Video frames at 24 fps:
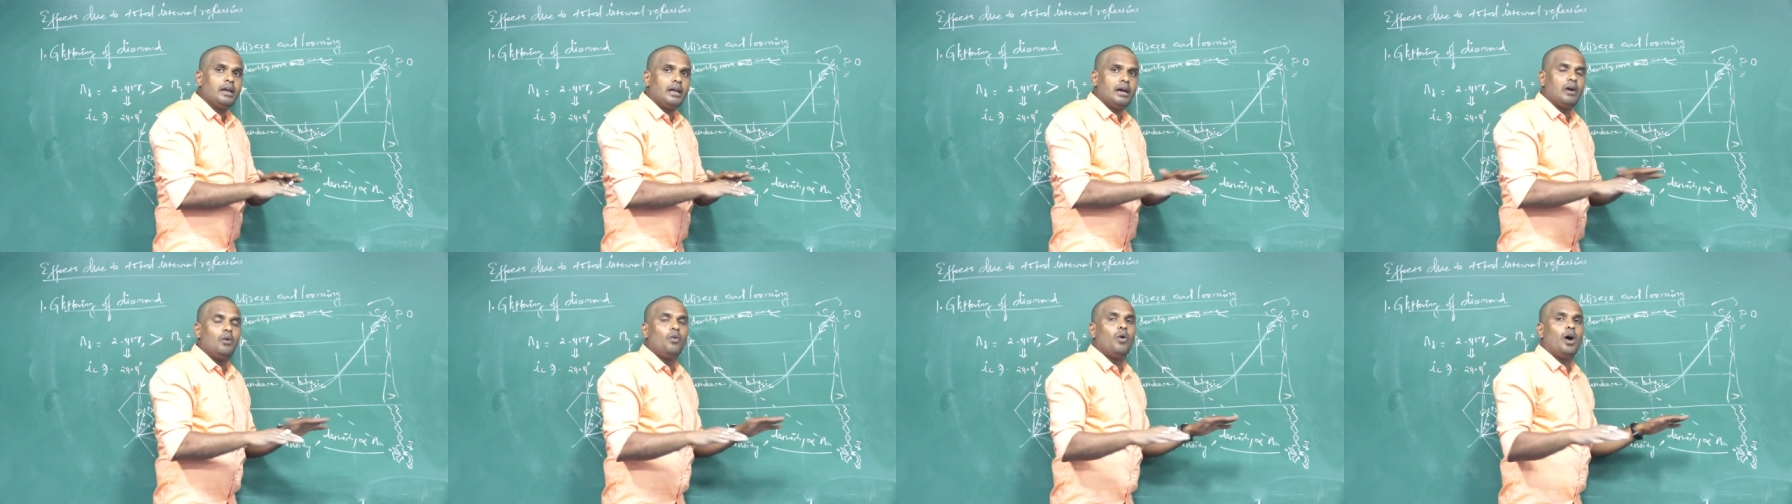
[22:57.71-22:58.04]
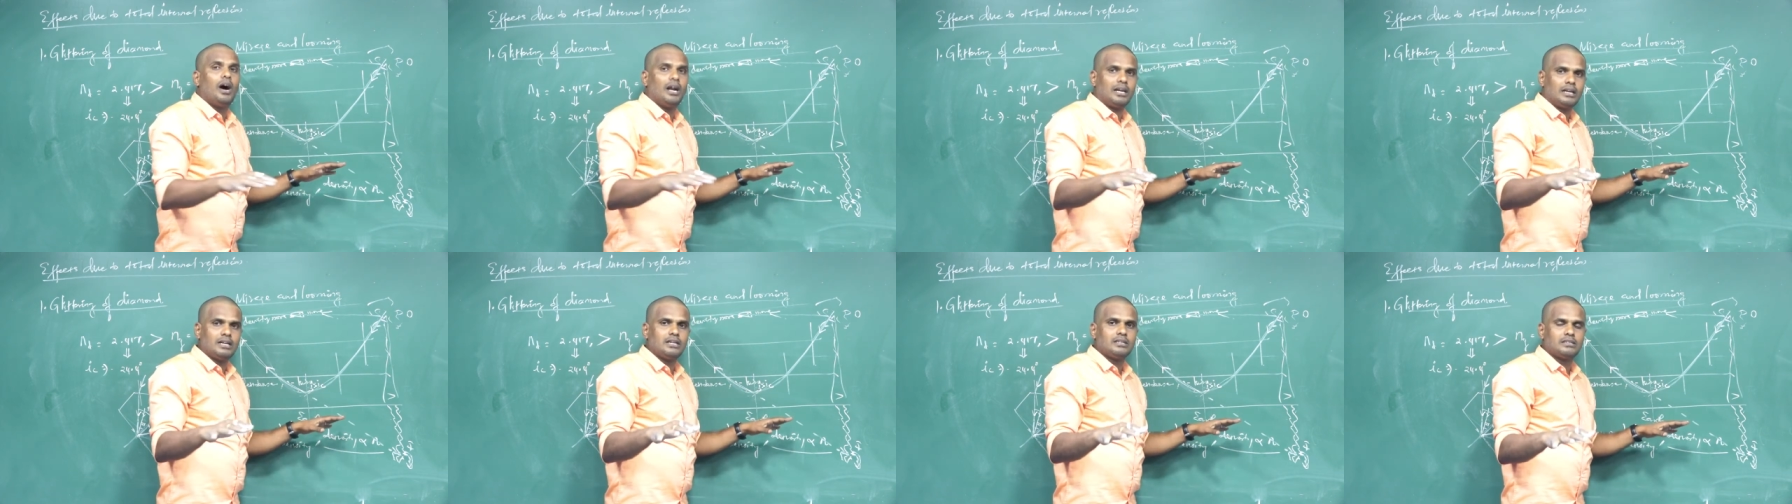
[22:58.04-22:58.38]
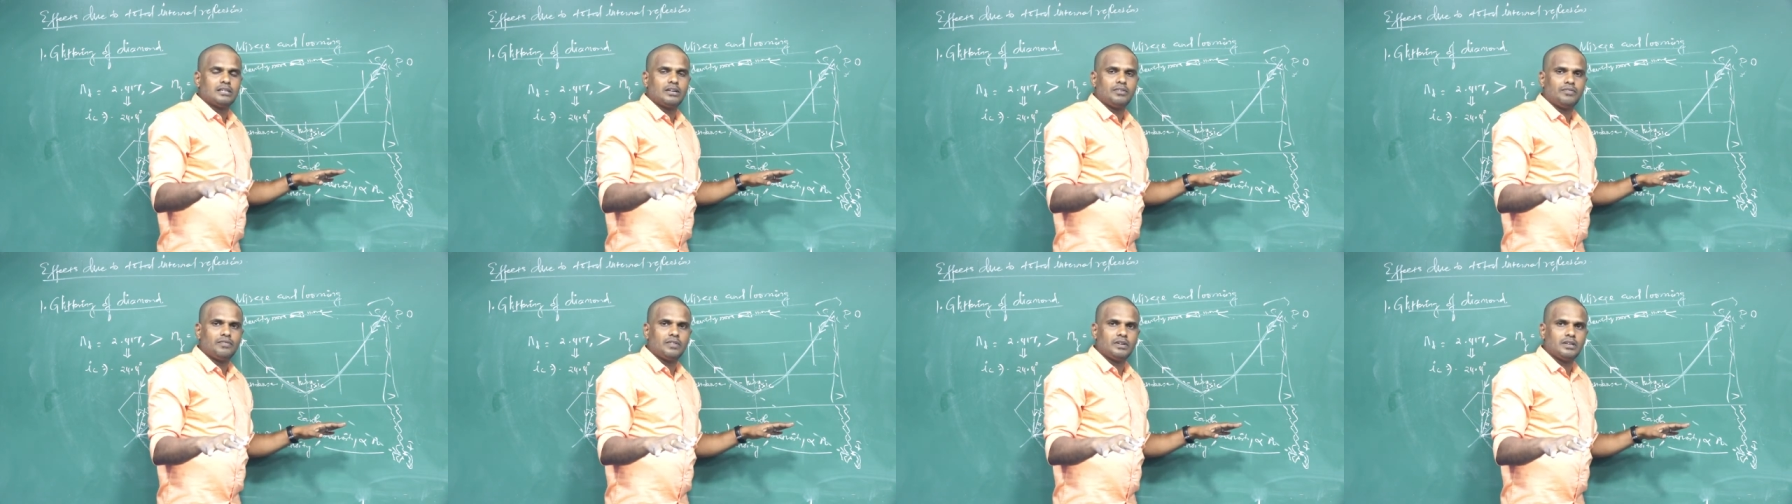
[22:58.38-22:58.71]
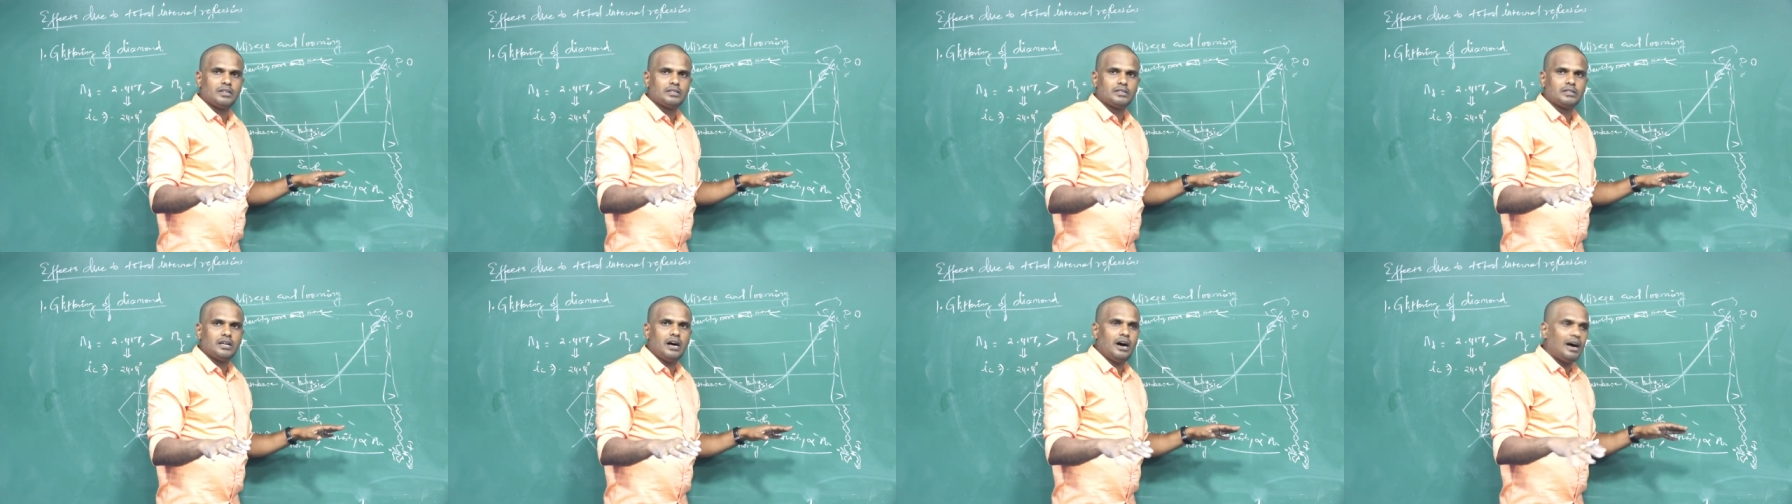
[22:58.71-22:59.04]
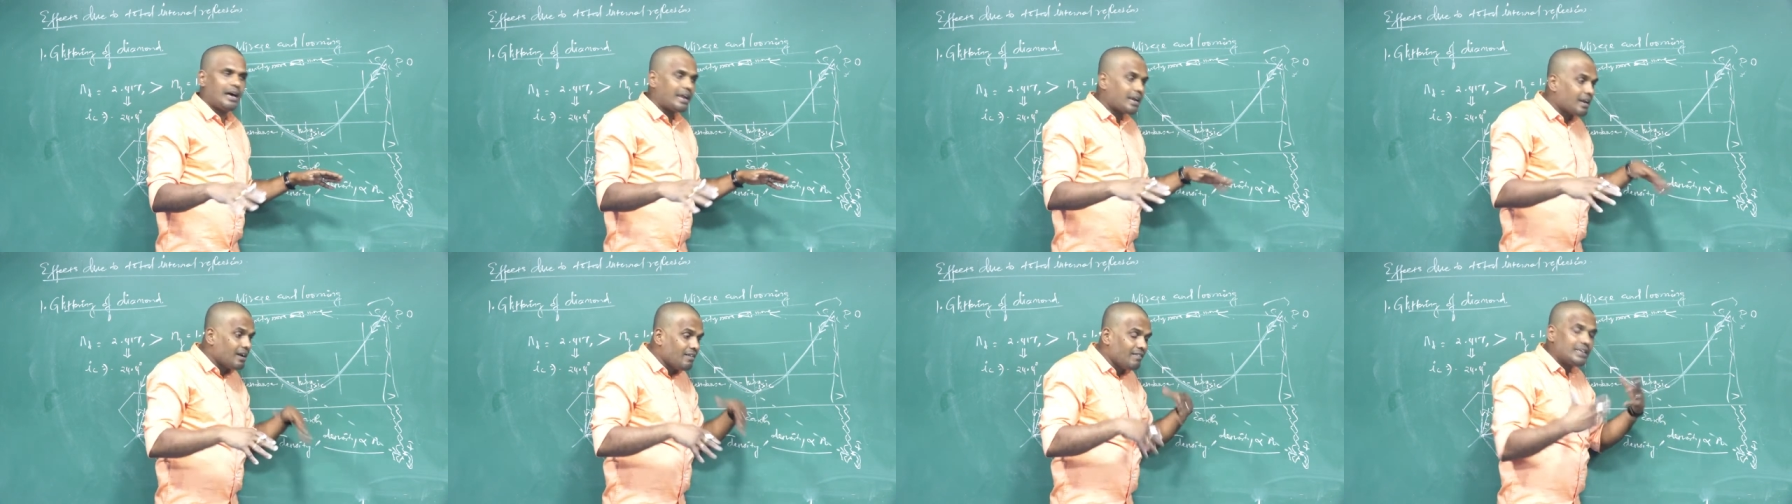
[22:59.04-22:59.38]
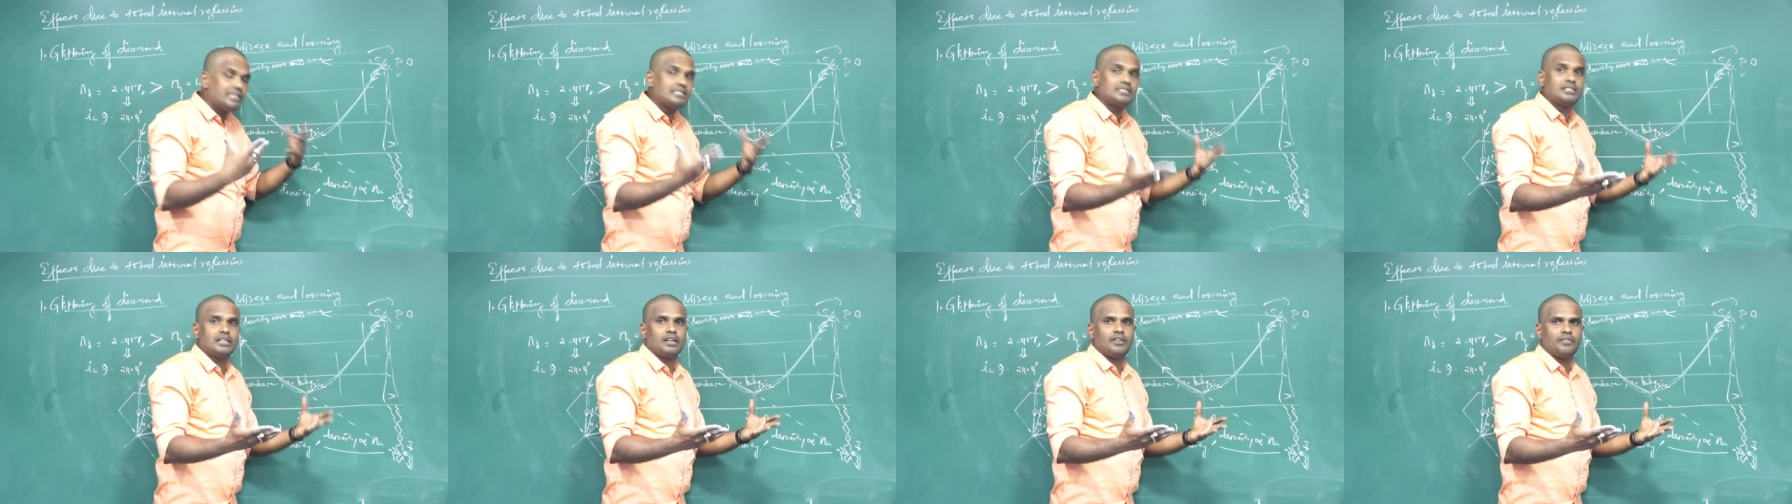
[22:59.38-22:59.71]
a water surface or a
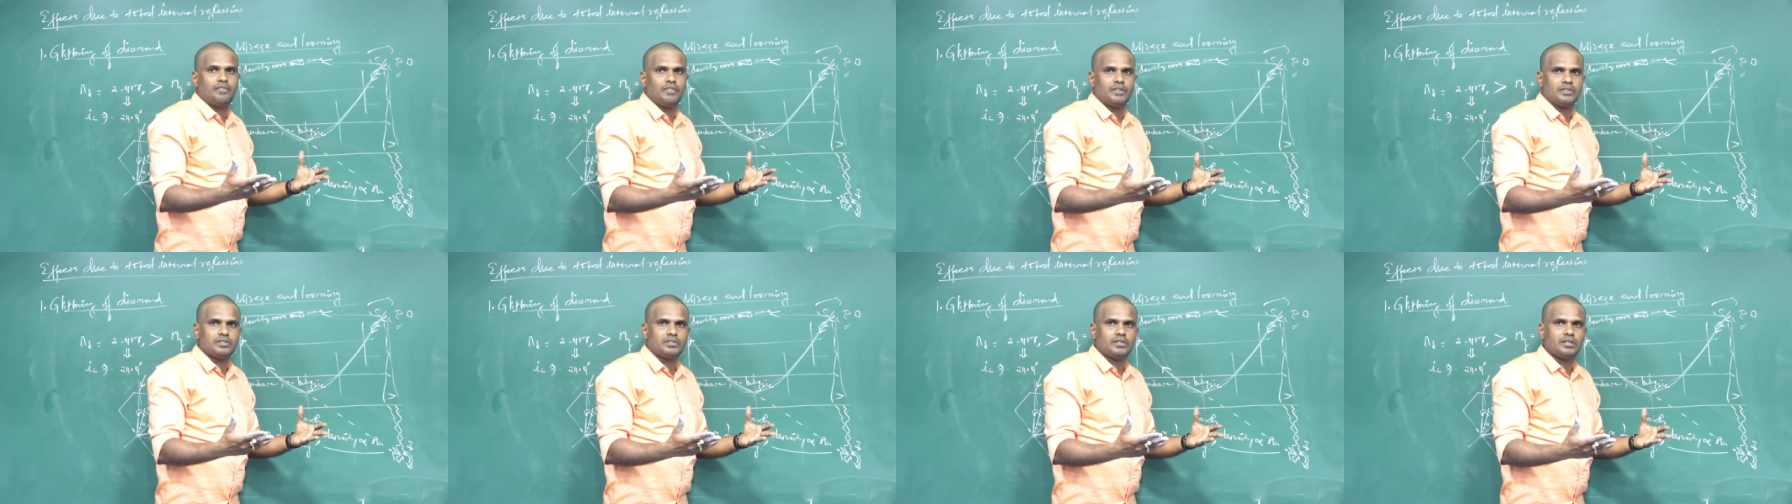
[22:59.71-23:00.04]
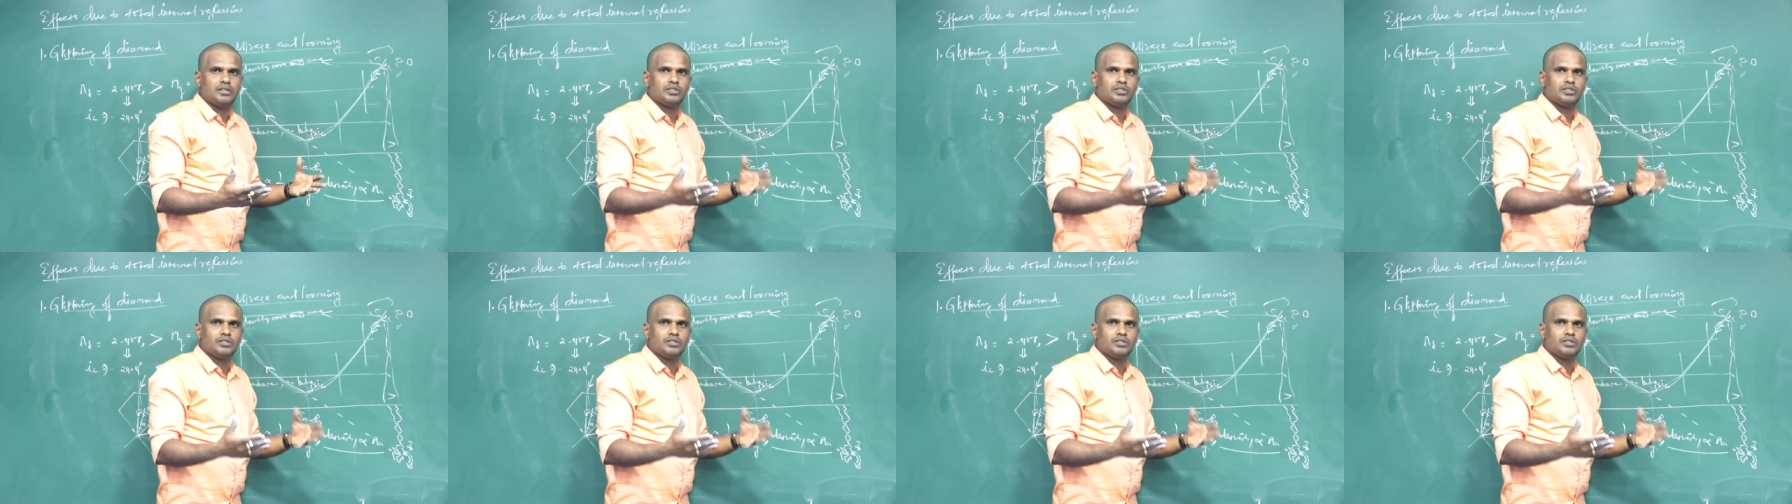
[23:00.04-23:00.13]
wet surface.